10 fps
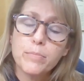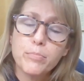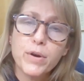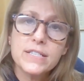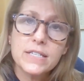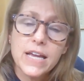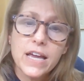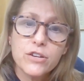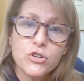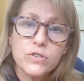
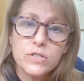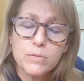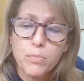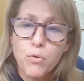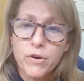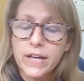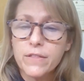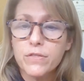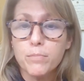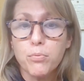presentations supporting
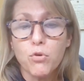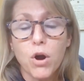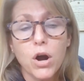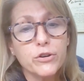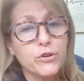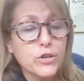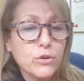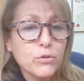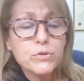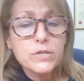the broader
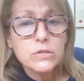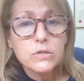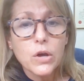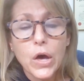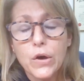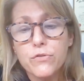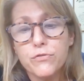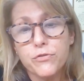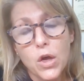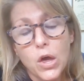use of